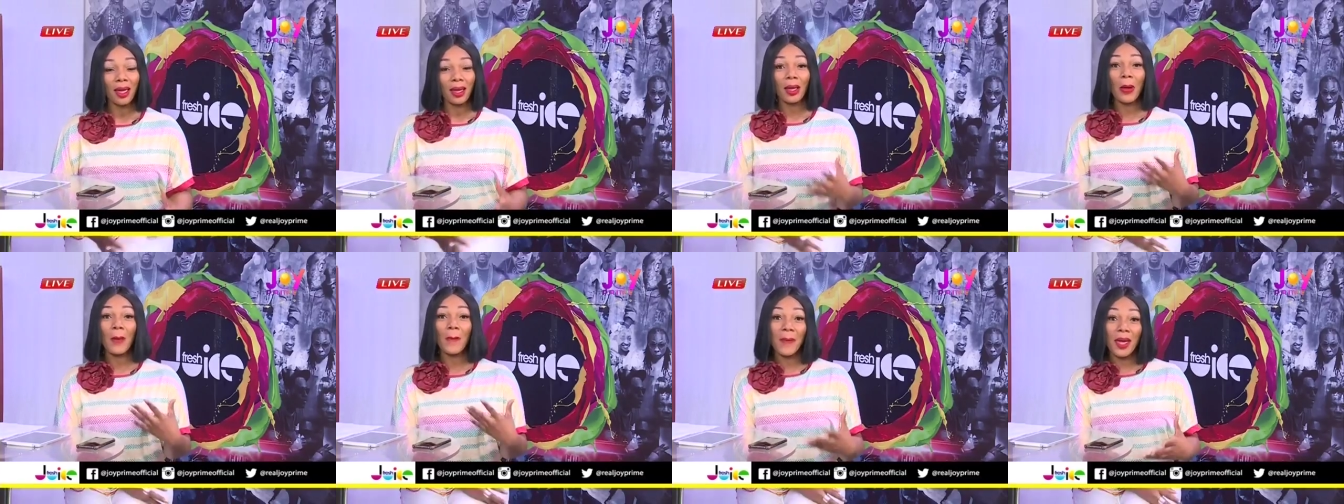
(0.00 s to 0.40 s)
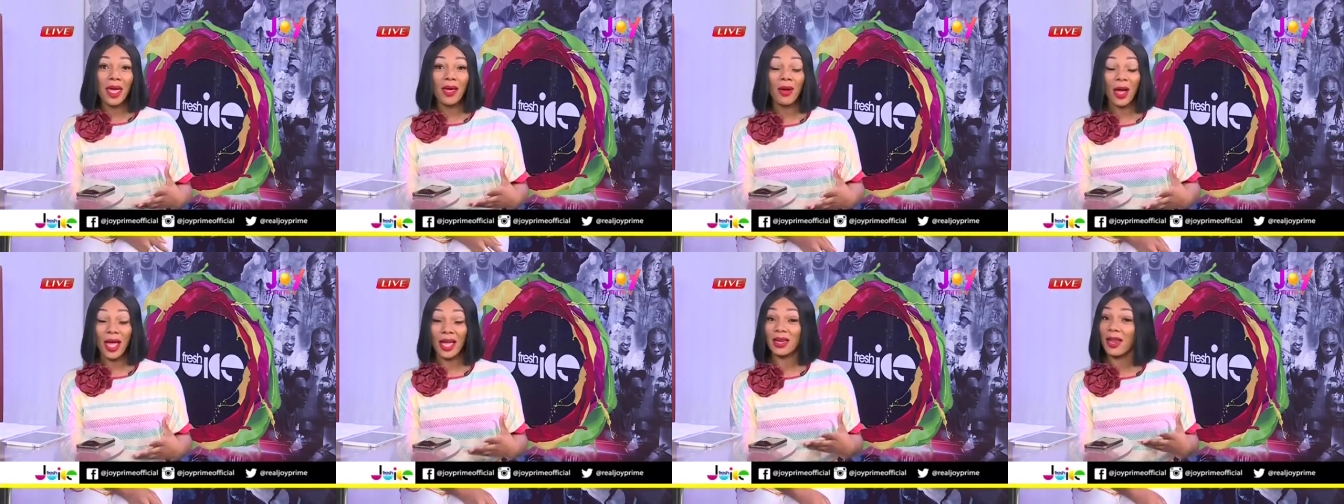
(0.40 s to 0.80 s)

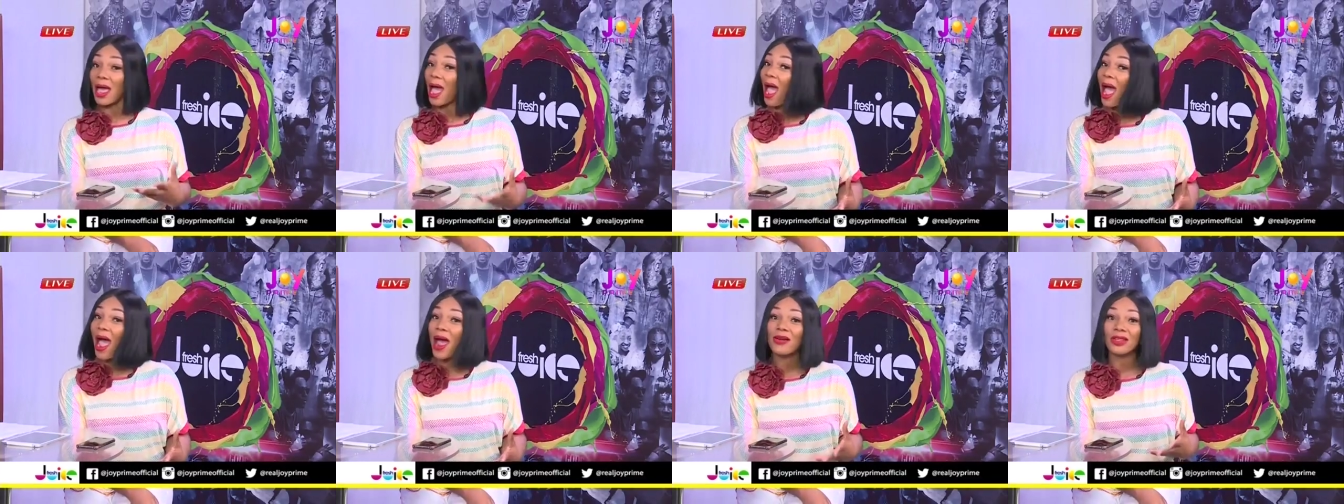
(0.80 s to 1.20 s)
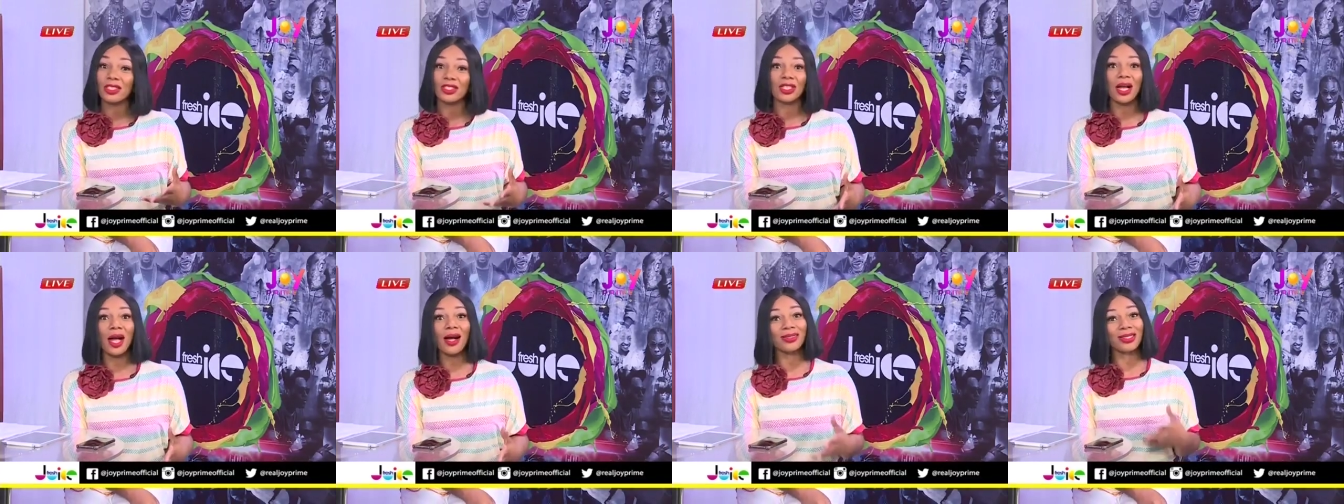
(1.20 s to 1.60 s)
Camille and Harry
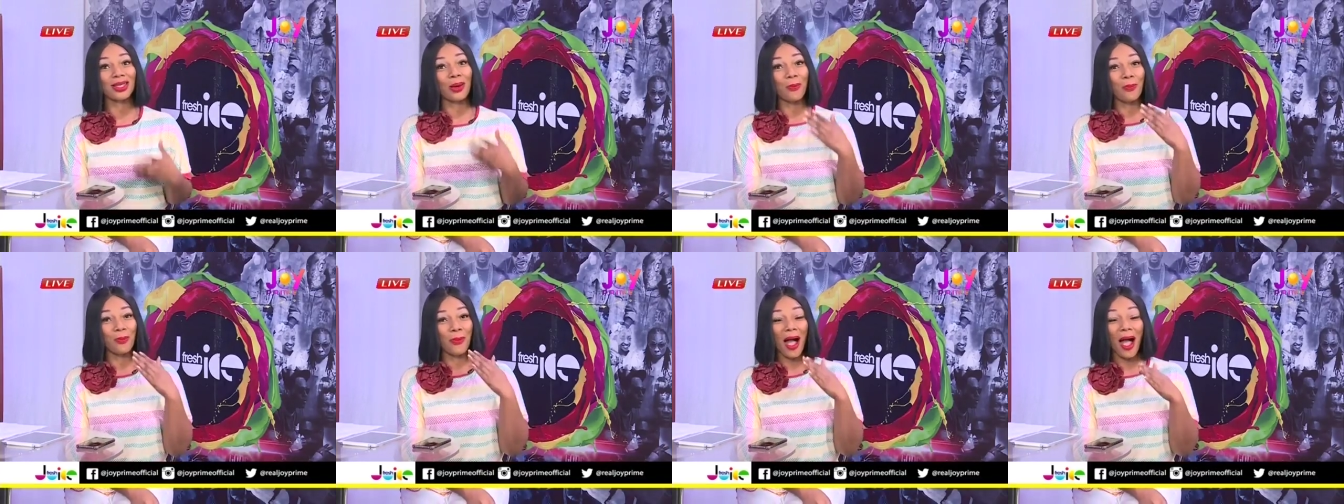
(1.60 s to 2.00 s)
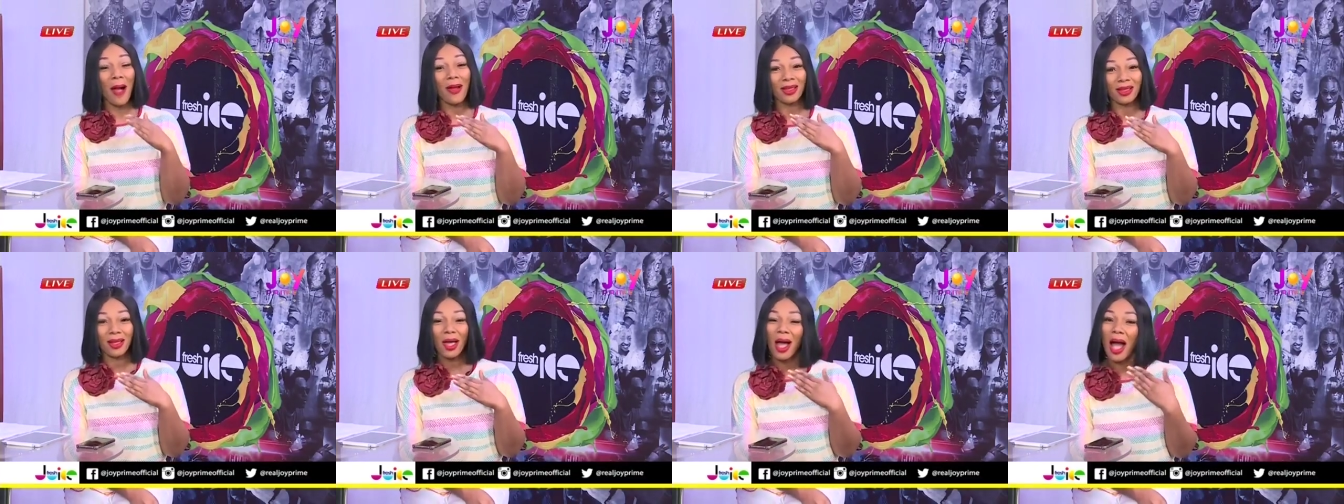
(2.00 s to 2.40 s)
Styles are,
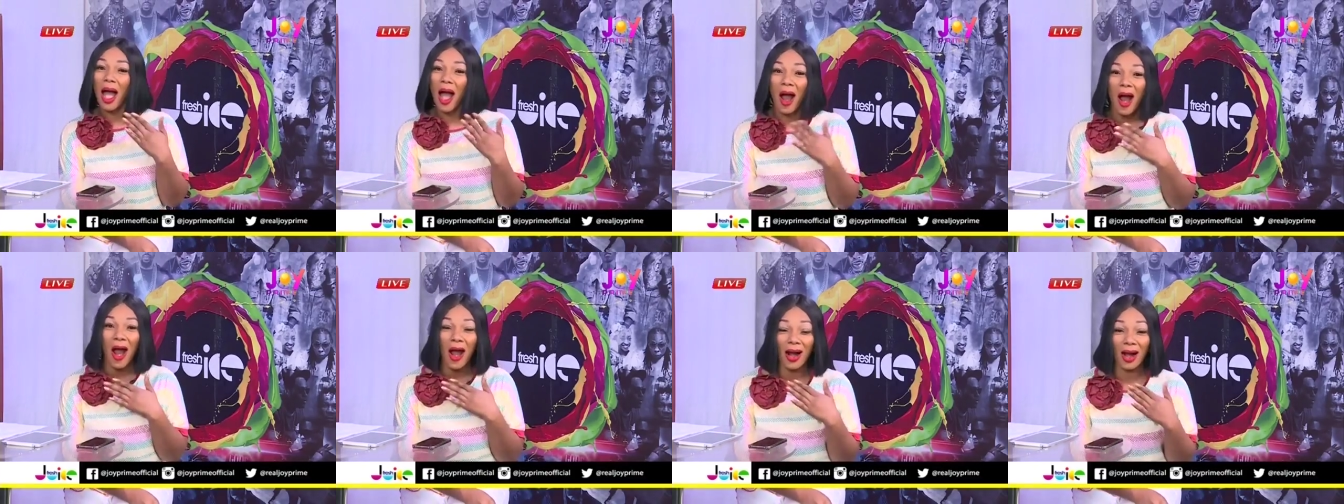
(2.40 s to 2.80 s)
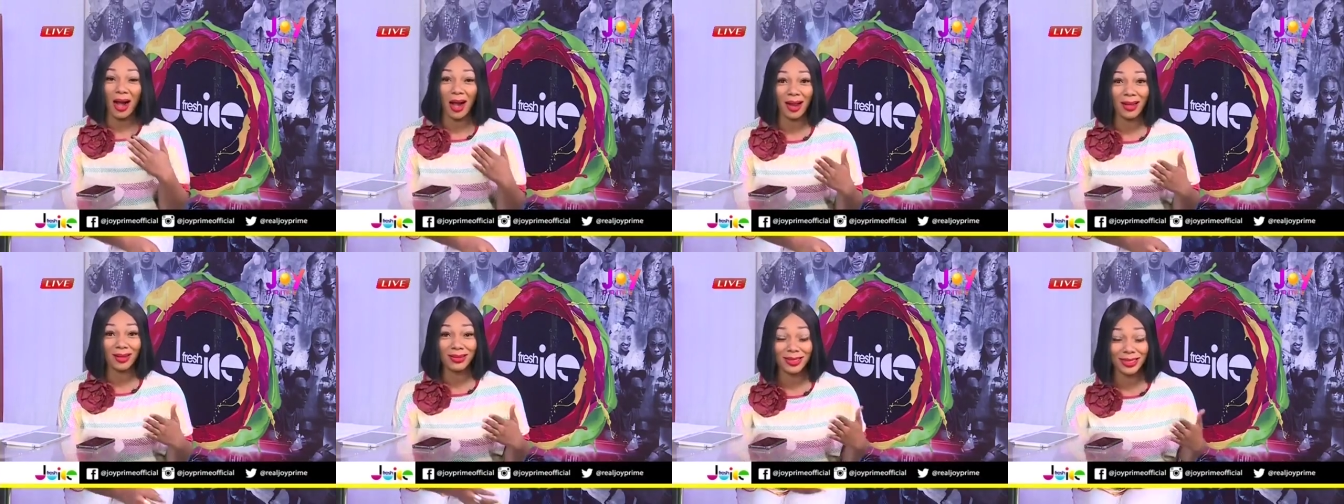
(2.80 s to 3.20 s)
are,
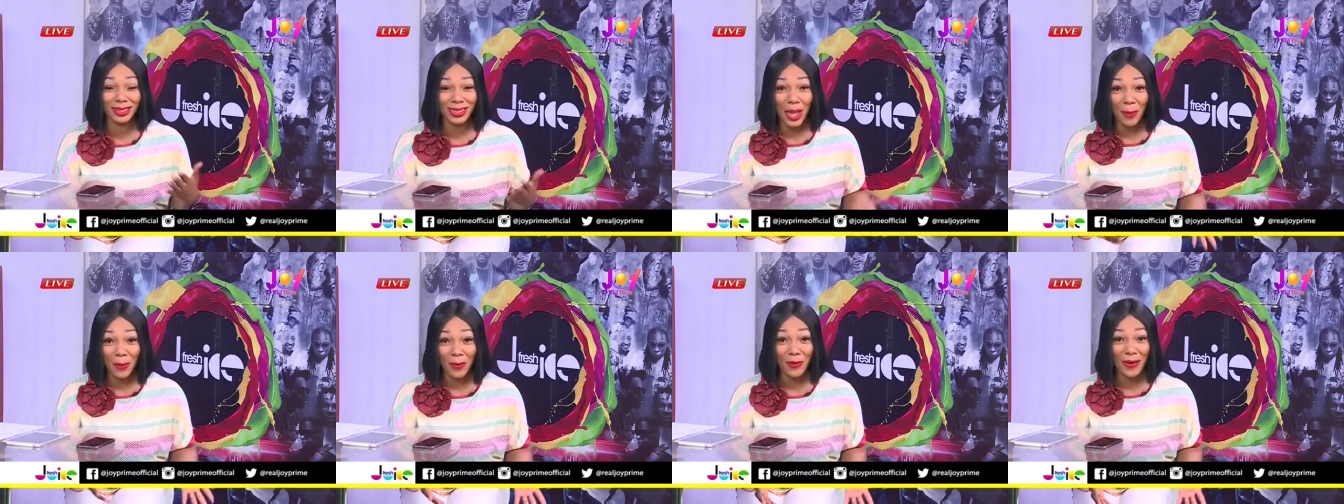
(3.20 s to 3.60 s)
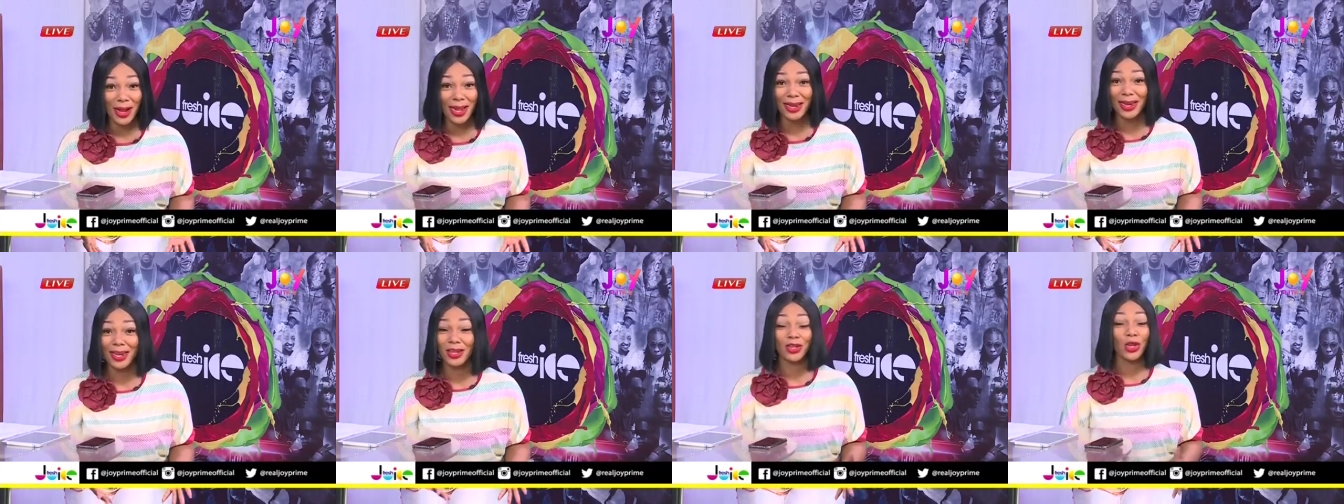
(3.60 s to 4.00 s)
are
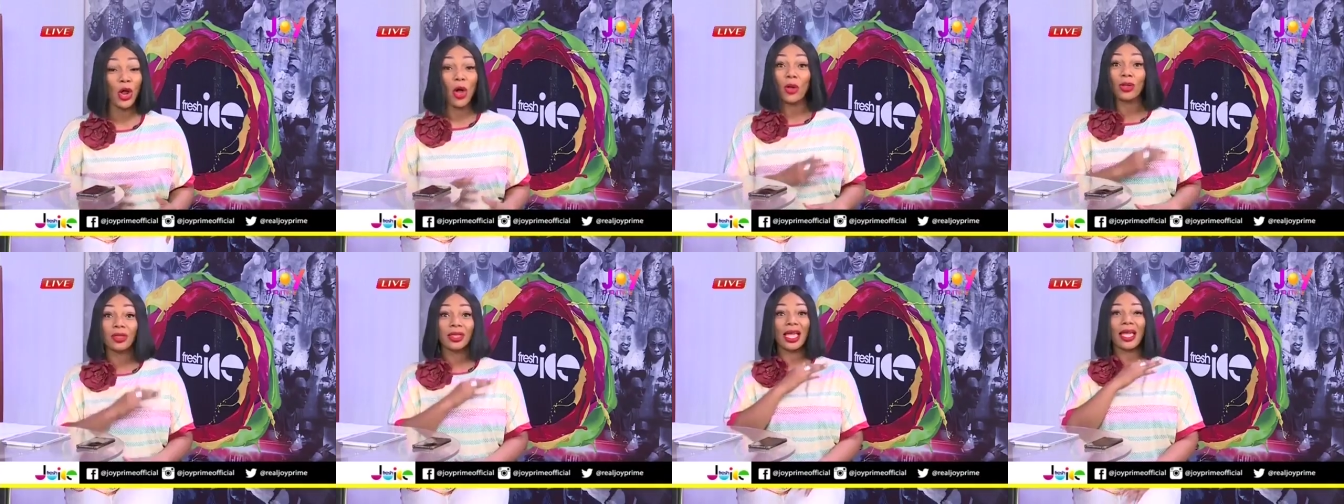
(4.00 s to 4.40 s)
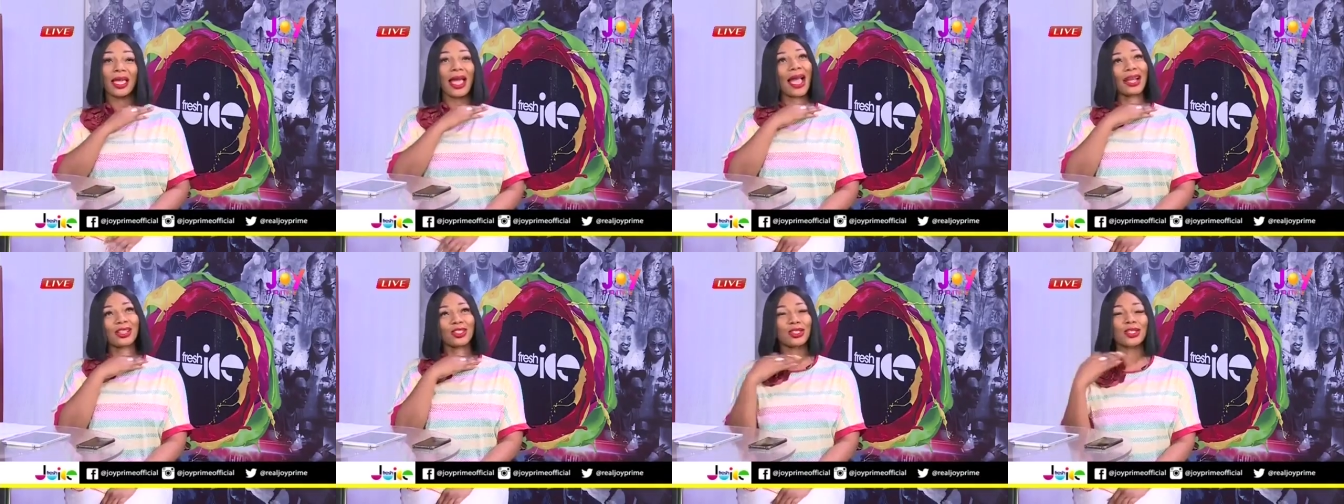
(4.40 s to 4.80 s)
separated? No, they
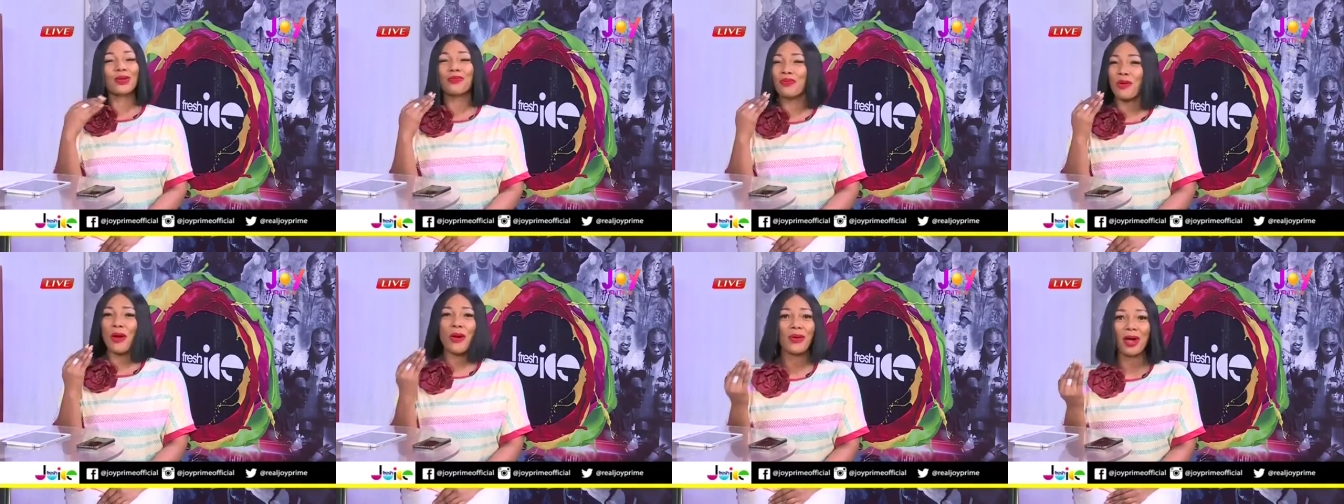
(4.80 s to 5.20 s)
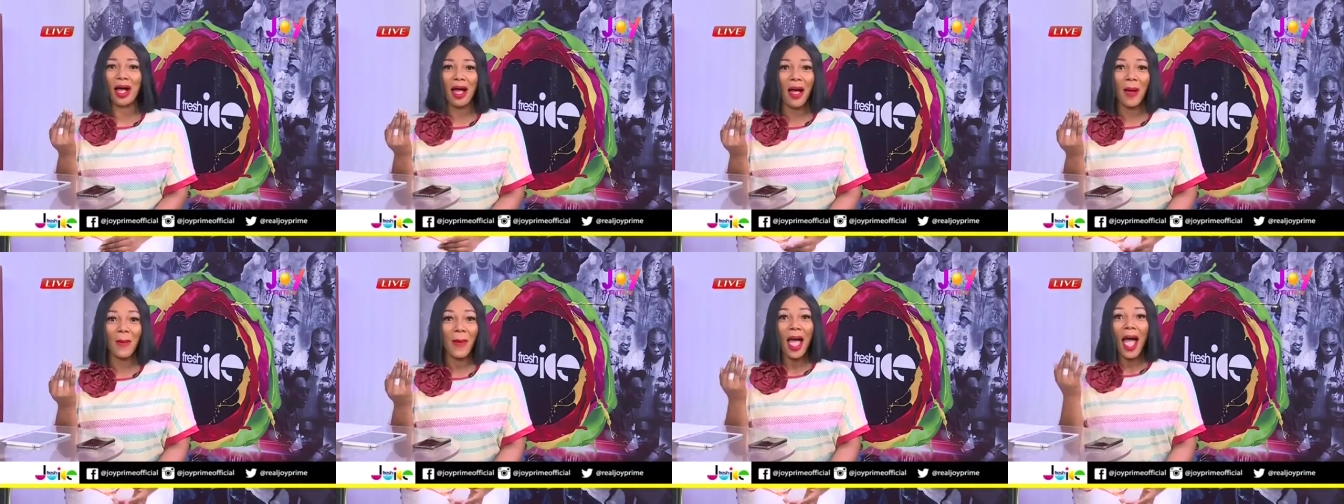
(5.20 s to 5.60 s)
actually broke
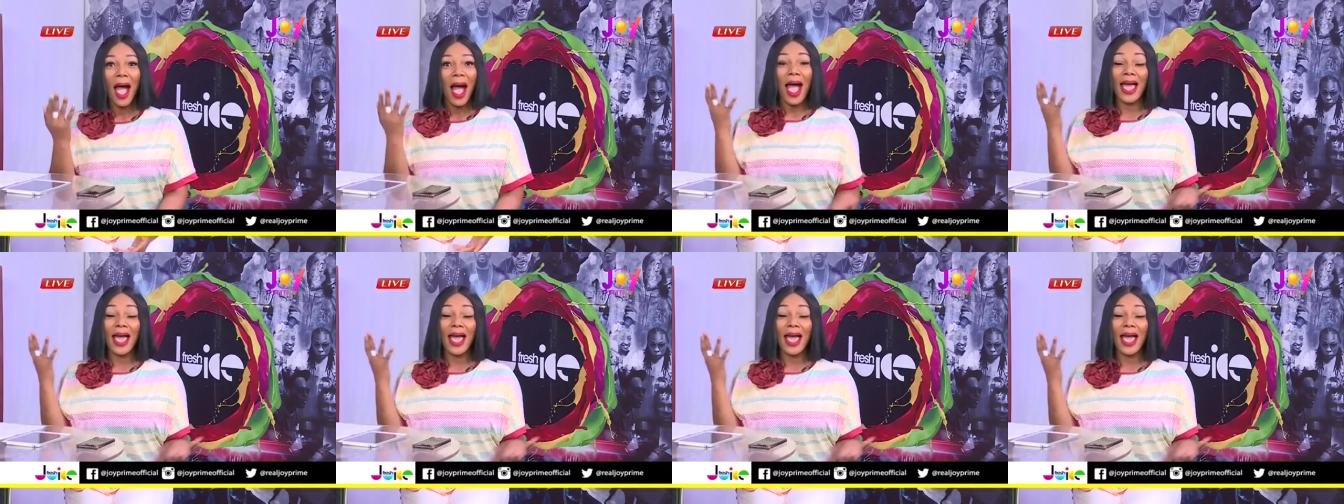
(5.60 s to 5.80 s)
up.